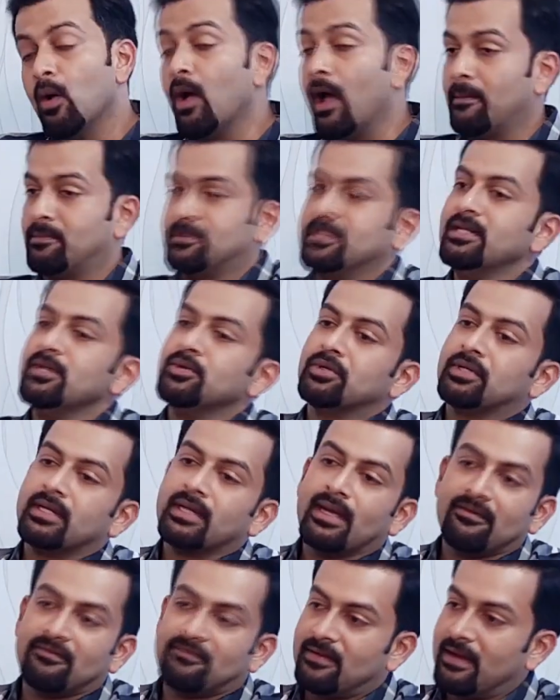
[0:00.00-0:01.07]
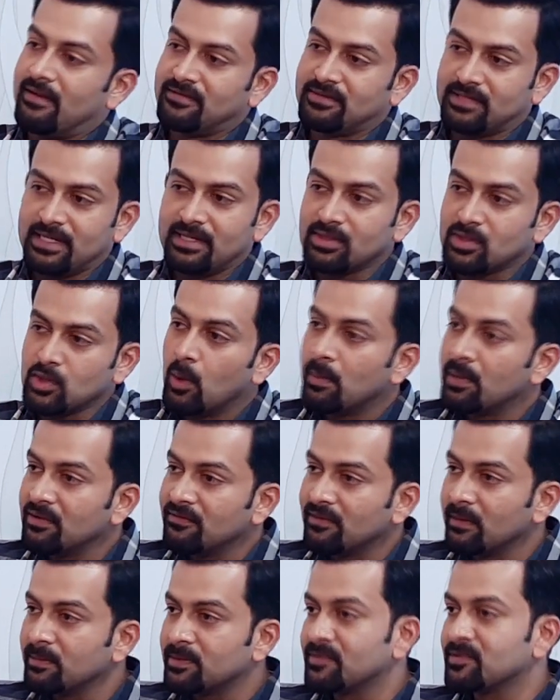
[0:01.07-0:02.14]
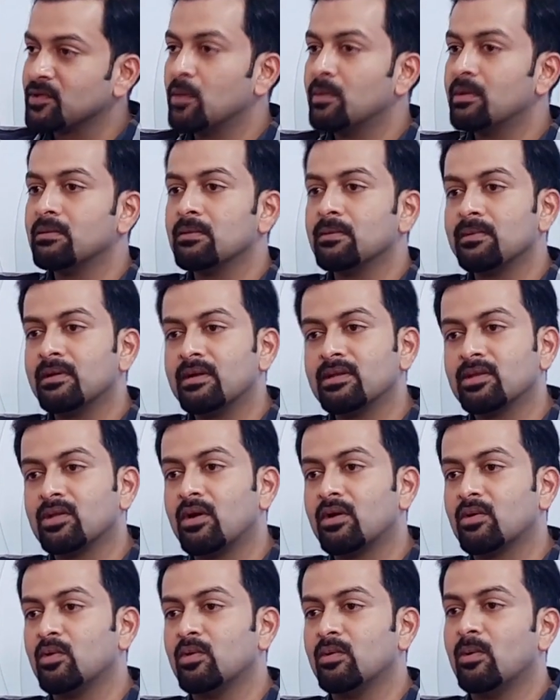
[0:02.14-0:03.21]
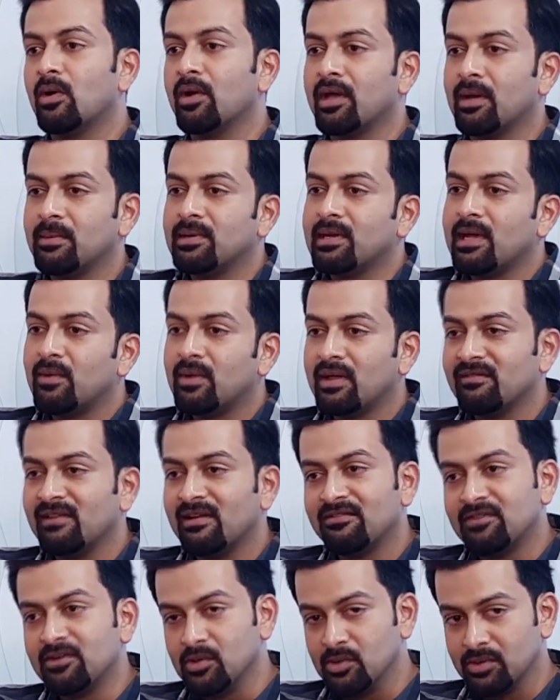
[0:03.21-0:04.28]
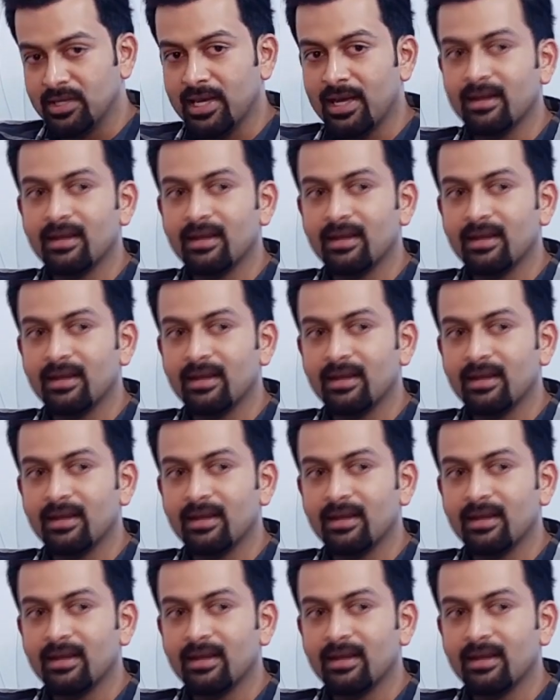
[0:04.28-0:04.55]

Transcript: absolutely. I've I've seen so many films of so many people and thought, oh boy, I mean, I would have loved to do that.